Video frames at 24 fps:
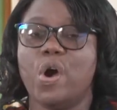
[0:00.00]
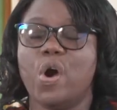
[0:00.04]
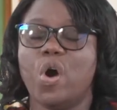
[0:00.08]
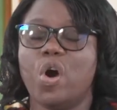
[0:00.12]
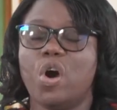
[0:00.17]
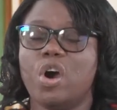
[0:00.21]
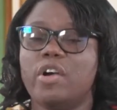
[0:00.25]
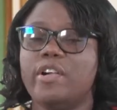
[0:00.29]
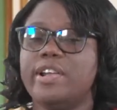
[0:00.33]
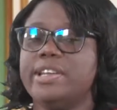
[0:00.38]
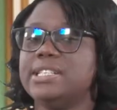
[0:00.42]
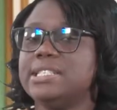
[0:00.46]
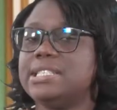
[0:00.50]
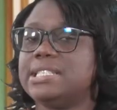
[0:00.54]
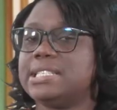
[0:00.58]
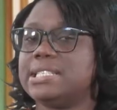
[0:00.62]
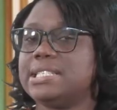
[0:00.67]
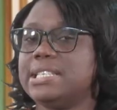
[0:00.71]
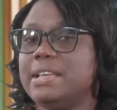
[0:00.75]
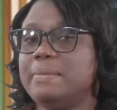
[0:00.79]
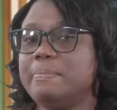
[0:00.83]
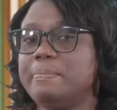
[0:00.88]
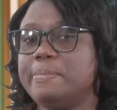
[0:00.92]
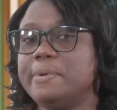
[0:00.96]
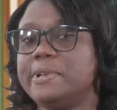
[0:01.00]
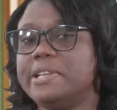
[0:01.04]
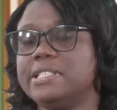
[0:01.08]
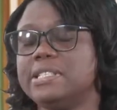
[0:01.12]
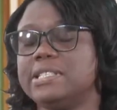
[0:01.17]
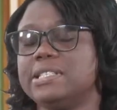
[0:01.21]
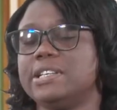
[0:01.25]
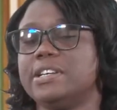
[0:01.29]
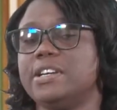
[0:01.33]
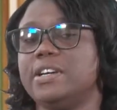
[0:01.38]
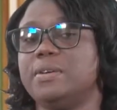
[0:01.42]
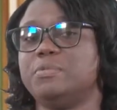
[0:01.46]
Or in simpler
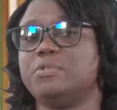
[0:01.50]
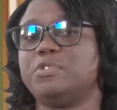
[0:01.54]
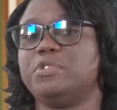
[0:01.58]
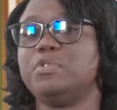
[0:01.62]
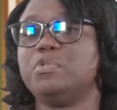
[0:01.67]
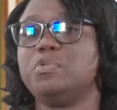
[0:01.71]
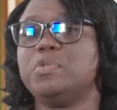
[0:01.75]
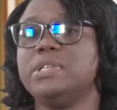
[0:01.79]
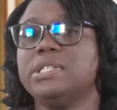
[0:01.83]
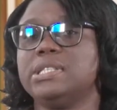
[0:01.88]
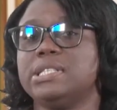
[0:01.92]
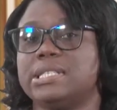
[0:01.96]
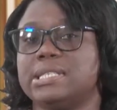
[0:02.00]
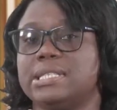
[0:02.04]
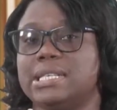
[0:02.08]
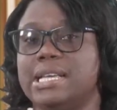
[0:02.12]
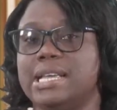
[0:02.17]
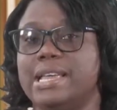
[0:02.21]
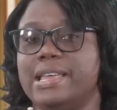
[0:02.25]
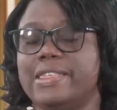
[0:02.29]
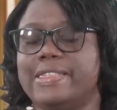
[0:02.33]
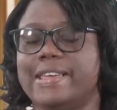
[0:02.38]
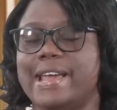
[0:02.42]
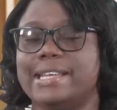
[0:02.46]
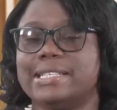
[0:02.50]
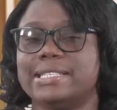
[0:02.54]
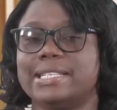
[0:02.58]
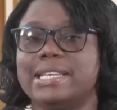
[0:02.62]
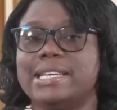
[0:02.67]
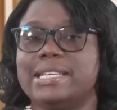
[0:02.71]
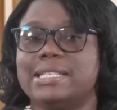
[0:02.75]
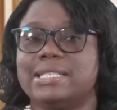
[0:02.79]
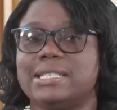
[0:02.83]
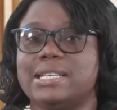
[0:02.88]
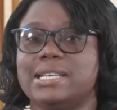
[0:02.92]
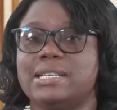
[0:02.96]
terms, you would say that
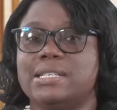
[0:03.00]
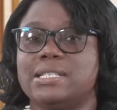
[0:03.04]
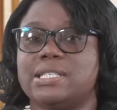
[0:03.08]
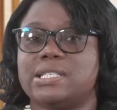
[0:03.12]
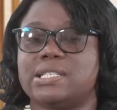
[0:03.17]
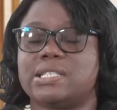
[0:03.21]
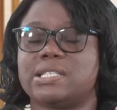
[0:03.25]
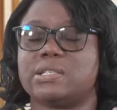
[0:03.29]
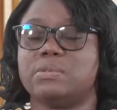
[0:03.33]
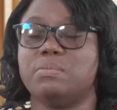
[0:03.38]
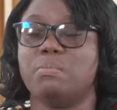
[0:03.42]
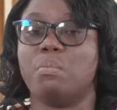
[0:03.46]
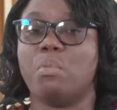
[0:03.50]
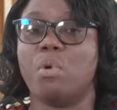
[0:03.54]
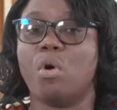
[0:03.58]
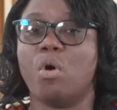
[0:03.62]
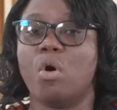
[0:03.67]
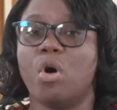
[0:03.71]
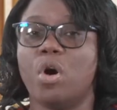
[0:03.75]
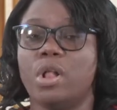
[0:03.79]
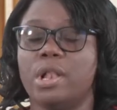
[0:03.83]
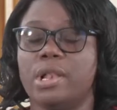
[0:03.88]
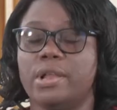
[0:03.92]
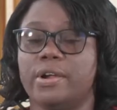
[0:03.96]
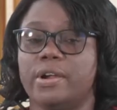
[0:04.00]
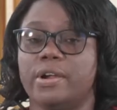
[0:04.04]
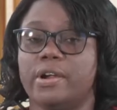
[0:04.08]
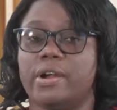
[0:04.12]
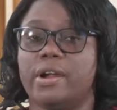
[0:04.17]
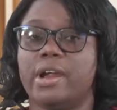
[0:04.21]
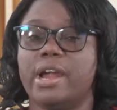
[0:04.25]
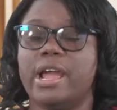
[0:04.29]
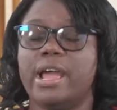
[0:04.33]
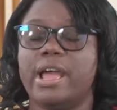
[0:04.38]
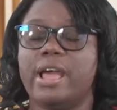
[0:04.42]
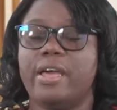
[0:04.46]
it is
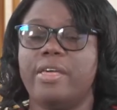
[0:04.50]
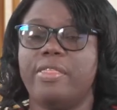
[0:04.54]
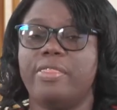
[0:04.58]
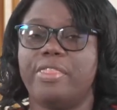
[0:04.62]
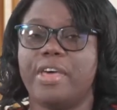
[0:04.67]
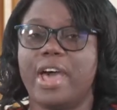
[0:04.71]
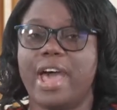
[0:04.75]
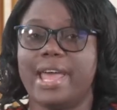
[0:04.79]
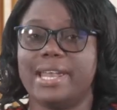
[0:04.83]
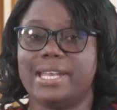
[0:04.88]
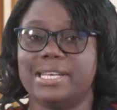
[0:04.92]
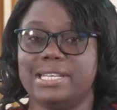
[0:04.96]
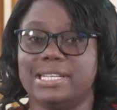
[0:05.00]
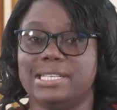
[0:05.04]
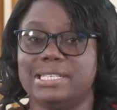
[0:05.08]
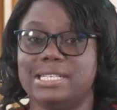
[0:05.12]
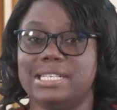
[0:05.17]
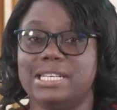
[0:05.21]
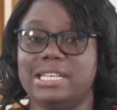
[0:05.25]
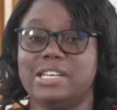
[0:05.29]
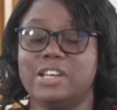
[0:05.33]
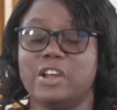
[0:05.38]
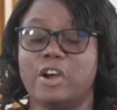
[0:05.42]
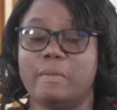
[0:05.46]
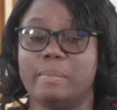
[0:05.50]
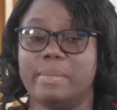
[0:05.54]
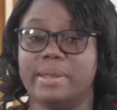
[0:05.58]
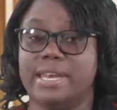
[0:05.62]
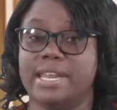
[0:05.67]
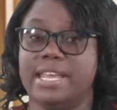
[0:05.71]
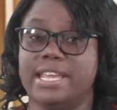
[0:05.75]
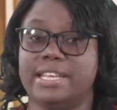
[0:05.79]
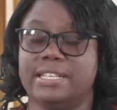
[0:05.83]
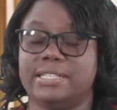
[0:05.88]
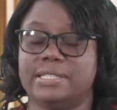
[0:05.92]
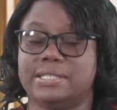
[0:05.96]
smaller than the
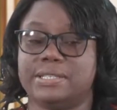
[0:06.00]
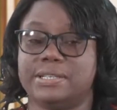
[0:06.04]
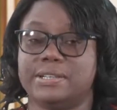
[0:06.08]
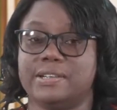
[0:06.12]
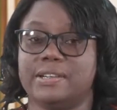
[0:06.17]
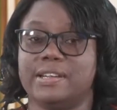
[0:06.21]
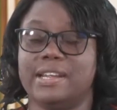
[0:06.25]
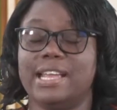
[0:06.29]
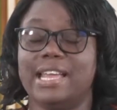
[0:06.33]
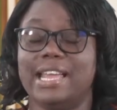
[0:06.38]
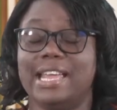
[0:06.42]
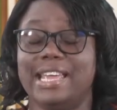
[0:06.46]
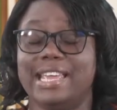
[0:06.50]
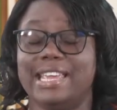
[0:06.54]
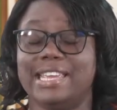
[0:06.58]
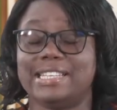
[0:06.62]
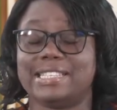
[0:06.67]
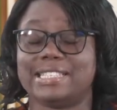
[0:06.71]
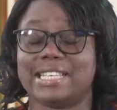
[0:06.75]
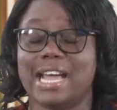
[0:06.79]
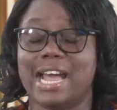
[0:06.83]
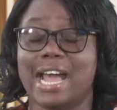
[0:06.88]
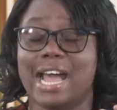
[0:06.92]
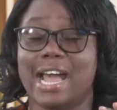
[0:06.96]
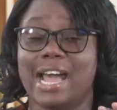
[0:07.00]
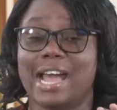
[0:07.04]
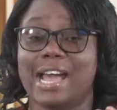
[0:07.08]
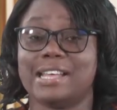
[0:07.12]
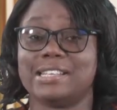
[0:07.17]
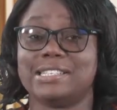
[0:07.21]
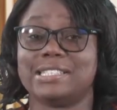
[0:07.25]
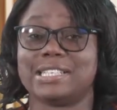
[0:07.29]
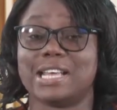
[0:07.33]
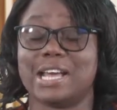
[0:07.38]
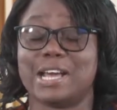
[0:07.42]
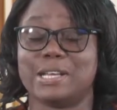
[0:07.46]
denominator. It
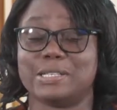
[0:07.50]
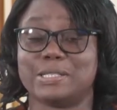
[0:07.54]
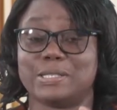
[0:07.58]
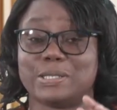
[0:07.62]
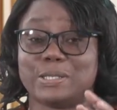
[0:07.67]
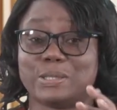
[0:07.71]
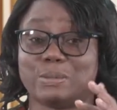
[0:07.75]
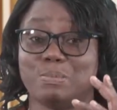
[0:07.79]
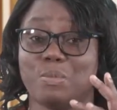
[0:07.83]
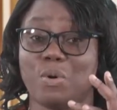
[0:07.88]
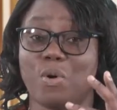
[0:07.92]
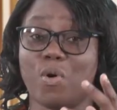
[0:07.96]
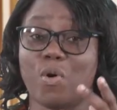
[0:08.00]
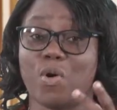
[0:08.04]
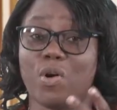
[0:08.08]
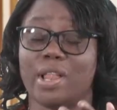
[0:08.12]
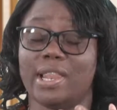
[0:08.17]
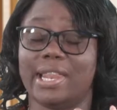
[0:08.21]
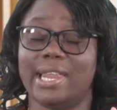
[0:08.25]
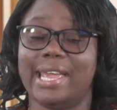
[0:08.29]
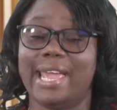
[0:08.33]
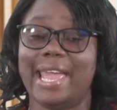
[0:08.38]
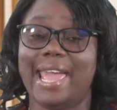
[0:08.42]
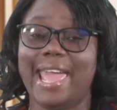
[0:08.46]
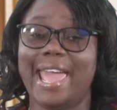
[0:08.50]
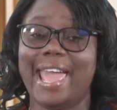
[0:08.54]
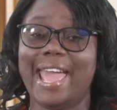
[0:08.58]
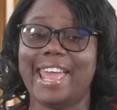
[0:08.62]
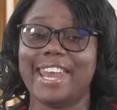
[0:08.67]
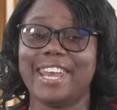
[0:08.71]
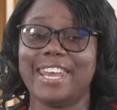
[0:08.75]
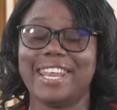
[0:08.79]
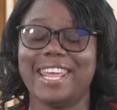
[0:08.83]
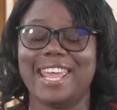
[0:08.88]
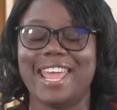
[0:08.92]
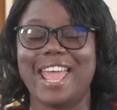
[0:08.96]
has a small
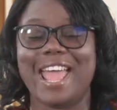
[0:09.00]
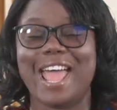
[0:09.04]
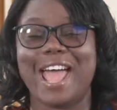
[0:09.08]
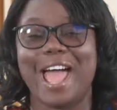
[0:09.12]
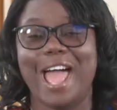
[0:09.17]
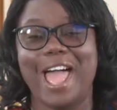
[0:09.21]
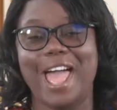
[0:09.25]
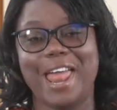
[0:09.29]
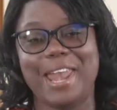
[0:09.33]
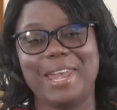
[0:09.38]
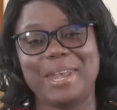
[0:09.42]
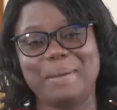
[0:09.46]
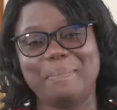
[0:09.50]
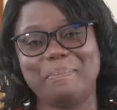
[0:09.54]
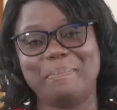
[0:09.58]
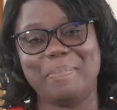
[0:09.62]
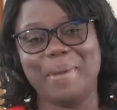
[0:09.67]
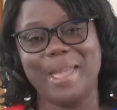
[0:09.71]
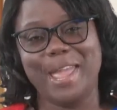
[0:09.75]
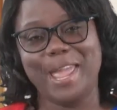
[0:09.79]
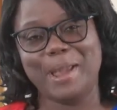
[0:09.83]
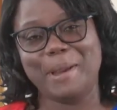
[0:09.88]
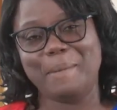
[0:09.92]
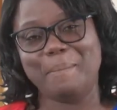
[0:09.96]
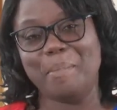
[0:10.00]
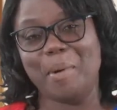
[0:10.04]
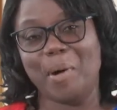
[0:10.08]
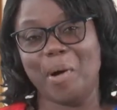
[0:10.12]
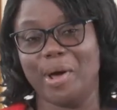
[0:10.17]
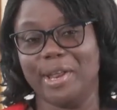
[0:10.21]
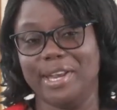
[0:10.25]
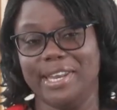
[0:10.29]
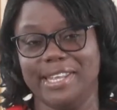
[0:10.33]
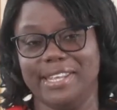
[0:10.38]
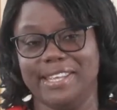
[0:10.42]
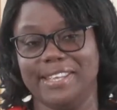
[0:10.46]
head and a big
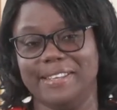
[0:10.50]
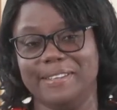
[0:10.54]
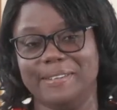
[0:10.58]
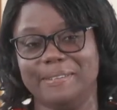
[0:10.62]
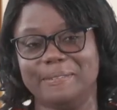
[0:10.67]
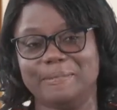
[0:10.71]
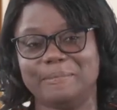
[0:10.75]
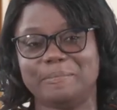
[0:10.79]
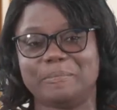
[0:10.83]
body.